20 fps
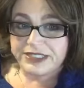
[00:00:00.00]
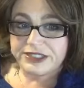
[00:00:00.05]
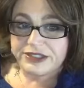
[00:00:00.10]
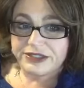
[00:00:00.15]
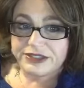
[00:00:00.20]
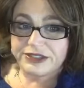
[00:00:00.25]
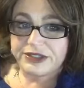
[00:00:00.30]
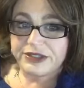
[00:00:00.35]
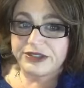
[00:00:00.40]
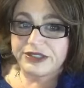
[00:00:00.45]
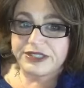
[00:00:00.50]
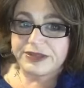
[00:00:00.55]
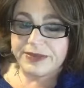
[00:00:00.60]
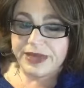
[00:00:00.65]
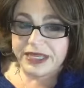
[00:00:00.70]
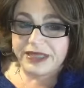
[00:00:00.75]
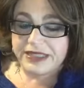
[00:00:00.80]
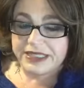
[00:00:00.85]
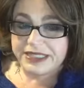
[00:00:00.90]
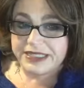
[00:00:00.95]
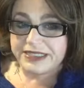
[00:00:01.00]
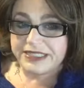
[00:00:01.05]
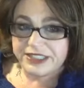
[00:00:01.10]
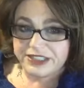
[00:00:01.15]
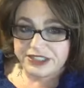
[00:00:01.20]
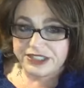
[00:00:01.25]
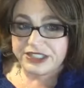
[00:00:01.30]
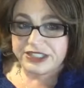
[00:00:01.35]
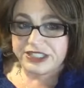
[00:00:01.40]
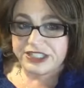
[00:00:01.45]
years old to make the
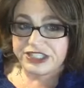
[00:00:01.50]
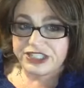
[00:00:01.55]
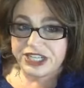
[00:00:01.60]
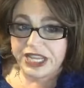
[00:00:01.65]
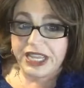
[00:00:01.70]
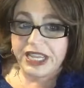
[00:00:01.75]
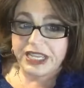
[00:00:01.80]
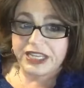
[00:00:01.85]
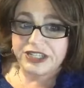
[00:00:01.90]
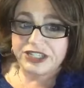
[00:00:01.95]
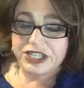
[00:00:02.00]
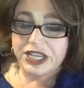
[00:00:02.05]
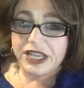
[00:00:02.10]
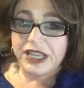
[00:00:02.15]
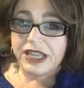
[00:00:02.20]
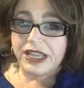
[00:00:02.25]
decision to change.